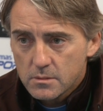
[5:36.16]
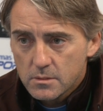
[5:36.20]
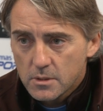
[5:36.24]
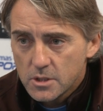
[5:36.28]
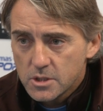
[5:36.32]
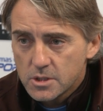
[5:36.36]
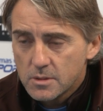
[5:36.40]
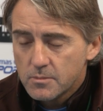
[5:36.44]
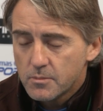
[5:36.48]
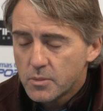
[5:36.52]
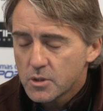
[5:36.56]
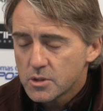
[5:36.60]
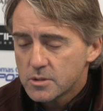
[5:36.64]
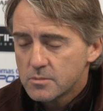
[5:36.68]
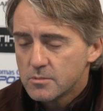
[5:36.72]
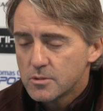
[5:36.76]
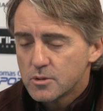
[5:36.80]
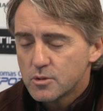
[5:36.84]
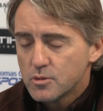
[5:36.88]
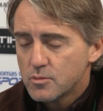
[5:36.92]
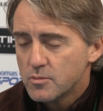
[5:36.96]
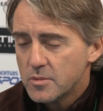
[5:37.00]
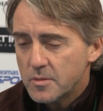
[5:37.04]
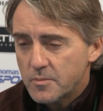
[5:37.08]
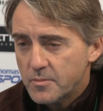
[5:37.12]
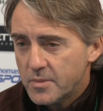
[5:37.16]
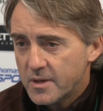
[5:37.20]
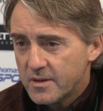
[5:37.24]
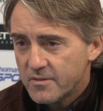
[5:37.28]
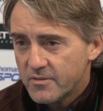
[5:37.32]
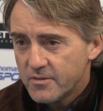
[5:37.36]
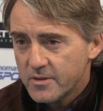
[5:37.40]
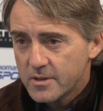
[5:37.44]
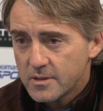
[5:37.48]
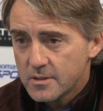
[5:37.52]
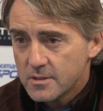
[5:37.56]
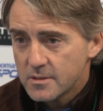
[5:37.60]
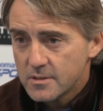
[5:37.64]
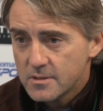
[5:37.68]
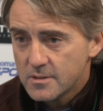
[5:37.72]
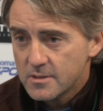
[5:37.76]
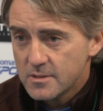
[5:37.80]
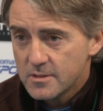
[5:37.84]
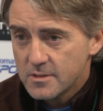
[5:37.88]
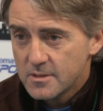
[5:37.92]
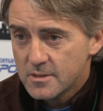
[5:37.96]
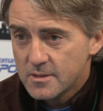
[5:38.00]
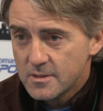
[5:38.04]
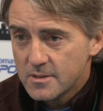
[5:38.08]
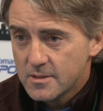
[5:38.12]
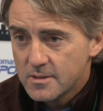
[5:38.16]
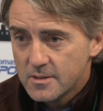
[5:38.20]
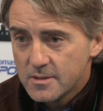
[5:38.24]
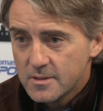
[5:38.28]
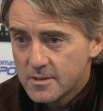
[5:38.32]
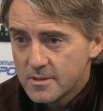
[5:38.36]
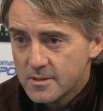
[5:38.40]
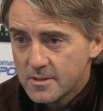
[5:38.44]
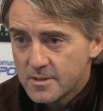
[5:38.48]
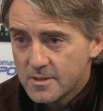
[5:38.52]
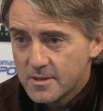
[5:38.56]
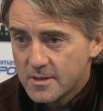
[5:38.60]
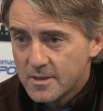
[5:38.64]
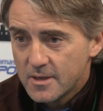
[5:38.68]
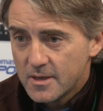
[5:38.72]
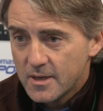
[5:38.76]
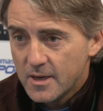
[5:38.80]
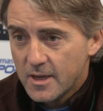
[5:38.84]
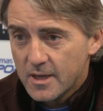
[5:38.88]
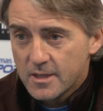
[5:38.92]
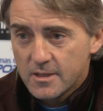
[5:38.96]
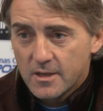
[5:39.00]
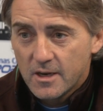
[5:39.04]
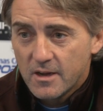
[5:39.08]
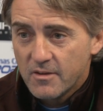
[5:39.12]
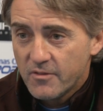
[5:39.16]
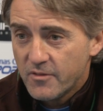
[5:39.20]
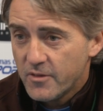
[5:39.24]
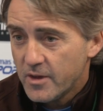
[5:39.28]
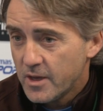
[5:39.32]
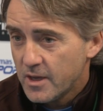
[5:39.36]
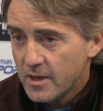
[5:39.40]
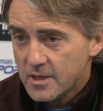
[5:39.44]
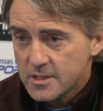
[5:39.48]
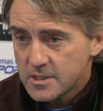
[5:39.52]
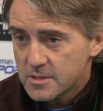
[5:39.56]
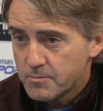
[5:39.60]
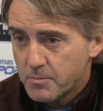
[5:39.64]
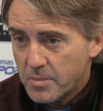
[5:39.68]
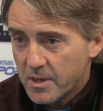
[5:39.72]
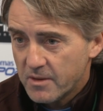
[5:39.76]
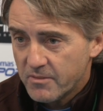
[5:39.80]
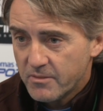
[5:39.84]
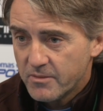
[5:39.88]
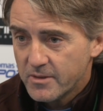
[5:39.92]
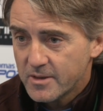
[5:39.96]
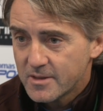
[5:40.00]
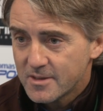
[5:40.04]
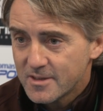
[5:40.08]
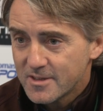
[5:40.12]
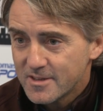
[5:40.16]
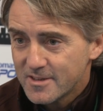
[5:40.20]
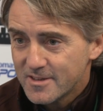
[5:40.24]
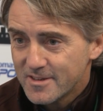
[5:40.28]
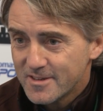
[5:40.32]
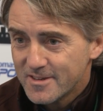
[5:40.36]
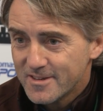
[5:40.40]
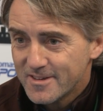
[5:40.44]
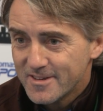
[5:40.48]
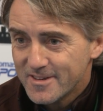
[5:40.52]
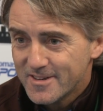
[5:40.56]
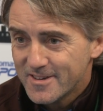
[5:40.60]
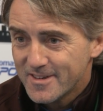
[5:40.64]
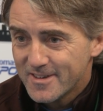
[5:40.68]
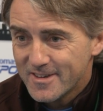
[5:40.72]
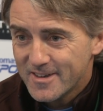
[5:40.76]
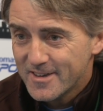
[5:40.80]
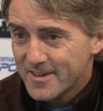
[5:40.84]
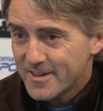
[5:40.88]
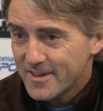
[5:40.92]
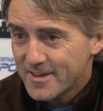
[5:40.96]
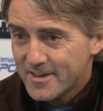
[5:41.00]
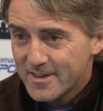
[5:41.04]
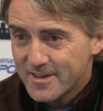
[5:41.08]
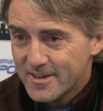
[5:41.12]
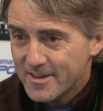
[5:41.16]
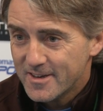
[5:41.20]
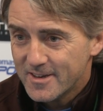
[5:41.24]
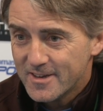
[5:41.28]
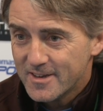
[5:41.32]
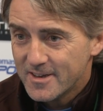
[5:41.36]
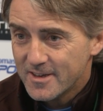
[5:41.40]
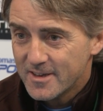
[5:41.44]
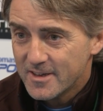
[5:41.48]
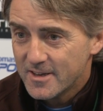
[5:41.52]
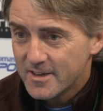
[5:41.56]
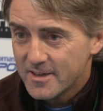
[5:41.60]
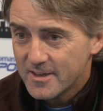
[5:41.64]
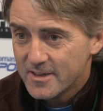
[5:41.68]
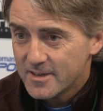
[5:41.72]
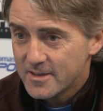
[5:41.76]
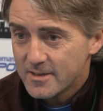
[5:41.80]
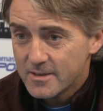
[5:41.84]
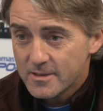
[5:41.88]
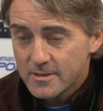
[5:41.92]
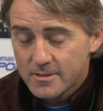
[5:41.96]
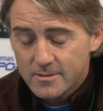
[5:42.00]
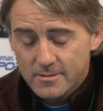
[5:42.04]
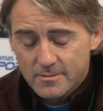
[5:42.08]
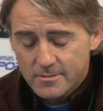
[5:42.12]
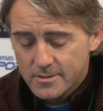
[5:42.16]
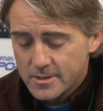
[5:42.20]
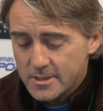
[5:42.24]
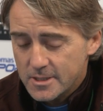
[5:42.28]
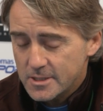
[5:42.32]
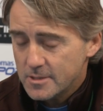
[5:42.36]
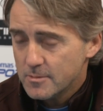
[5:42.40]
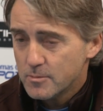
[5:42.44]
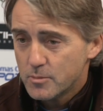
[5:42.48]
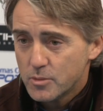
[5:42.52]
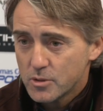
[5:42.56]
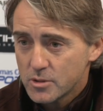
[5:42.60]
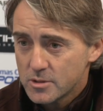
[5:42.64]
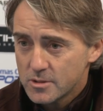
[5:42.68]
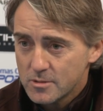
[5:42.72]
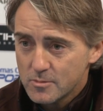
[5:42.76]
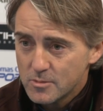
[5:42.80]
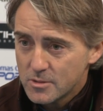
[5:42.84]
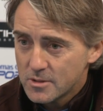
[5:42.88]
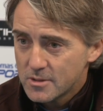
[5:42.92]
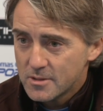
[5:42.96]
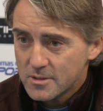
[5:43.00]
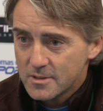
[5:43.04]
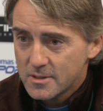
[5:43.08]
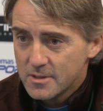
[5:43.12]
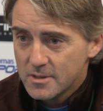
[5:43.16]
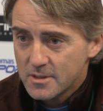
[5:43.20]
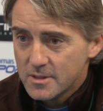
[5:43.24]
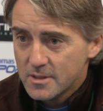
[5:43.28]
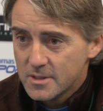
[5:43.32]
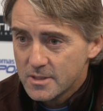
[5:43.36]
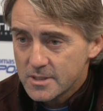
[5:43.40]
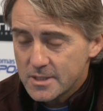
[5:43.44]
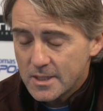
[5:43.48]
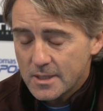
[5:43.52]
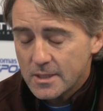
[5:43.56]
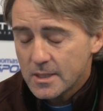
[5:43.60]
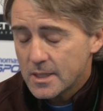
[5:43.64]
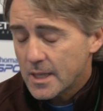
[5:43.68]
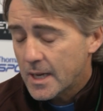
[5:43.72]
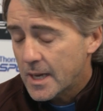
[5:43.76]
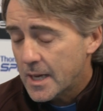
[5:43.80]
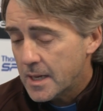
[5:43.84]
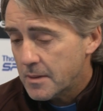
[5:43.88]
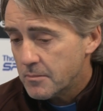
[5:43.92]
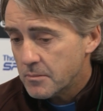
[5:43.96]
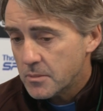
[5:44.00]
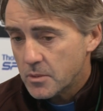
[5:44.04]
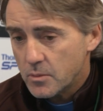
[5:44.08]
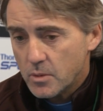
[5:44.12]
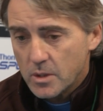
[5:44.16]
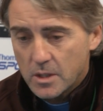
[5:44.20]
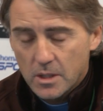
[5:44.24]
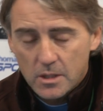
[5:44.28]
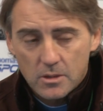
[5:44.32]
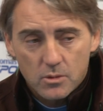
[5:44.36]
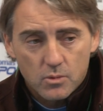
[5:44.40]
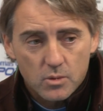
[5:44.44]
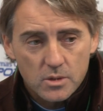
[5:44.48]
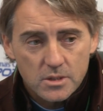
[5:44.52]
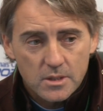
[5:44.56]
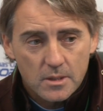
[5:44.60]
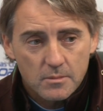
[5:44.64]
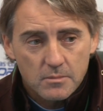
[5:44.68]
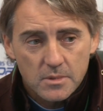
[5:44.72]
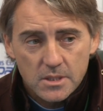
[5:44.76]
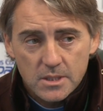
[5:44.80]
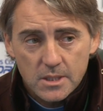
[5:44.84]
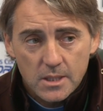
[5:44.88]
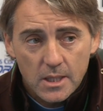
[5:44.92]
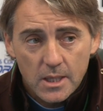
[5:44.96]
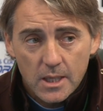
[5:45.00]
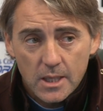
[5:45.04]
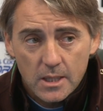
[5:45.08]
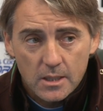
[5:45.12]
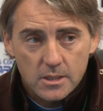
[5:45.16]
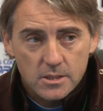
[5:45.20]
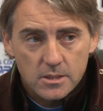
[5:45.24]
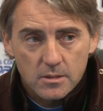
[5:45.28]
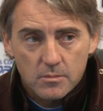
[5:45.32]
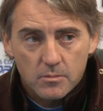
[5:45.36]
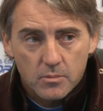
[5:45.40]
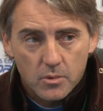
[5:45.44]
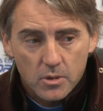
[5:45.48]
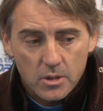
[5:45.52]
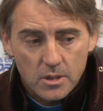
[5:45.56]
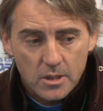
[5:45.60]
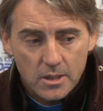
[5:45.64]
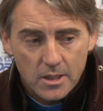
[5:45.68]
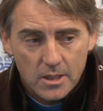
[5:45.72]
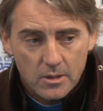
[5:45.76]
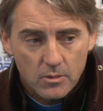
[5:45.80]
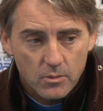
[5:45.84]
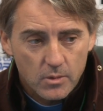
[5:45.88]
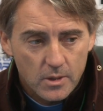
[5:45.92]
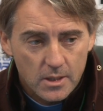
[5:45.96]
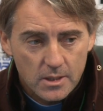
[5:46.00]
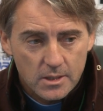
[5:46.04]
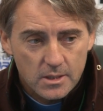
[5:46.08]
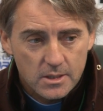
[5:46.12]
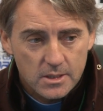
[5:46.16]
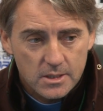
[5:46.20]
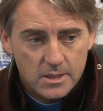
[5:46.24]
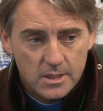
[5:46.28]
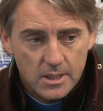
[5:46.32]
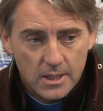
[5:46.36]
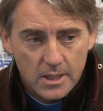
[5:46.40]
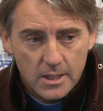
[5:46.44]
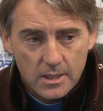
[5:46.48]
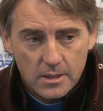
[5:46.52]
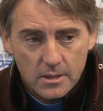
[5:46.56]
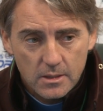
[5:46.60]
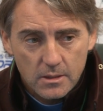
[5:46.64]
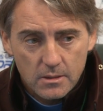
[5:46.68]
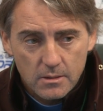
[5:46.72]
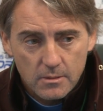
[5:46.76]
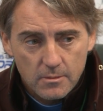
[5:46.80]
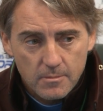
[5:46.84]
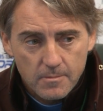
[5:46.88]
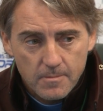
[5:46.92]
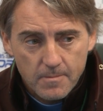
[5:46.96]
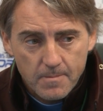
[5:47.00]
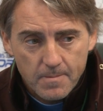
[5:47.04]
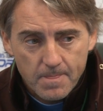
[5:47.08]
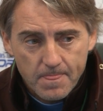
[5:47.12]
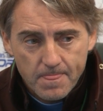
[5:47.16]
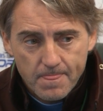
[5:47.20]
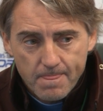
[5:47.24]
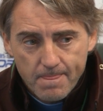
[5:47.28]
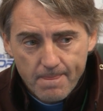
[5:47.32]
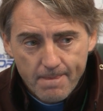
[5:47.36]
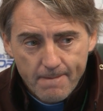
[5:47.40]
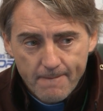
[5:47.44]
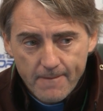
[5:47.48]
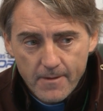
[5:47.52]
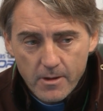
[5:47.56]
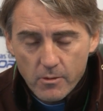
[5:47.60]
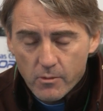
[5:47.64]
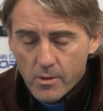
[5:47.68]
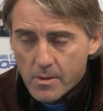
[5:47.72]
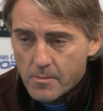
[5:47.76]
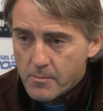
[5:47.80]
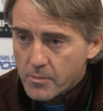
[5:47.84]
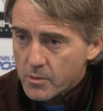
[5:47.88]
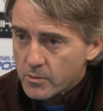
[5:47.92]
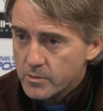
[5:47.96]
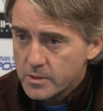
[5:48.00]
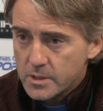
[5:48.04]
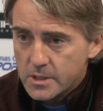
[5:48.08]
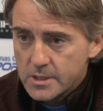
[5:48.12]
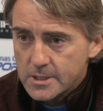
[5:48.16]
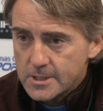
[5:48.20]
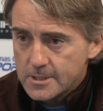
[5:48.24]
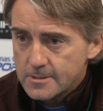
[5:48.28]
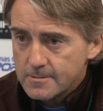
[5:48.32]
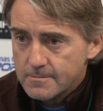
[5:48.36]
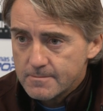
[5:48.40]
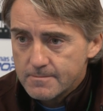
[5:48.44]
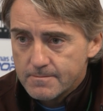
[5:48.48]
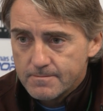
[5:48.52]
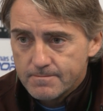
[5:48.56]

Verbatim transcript: It's impossible to be perfect. Neither FA is perfect. Uh, it's impossible. Sometimes we can do some mistake. It's important that we understand and we improve this.